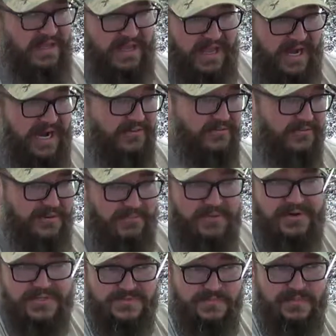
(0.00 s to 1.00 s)
I remember
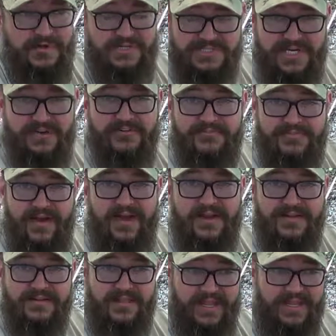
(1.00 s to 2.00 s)
it as pretty terrifying.
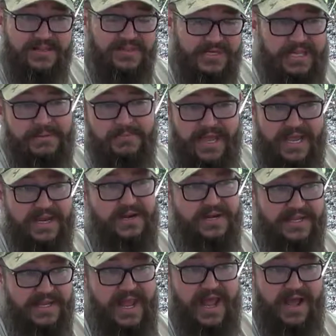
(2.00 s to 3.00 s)
Like, looking back on
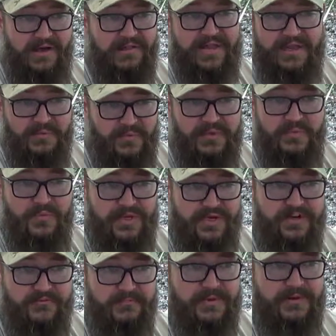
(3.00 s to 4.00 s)
it now, like, we
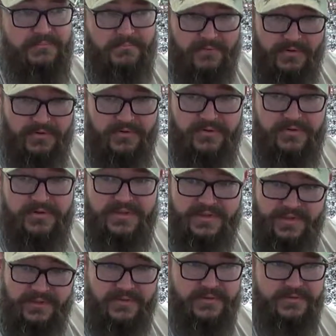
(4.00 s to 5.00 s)
could have been murdered,
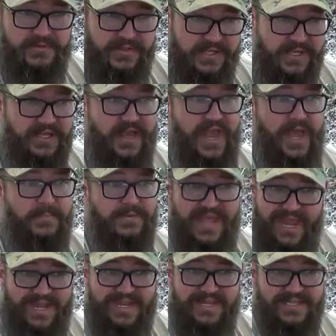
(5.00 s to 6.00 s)
killed, kidnapped
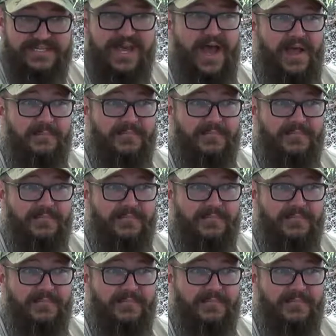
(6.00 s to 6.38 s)
at any time.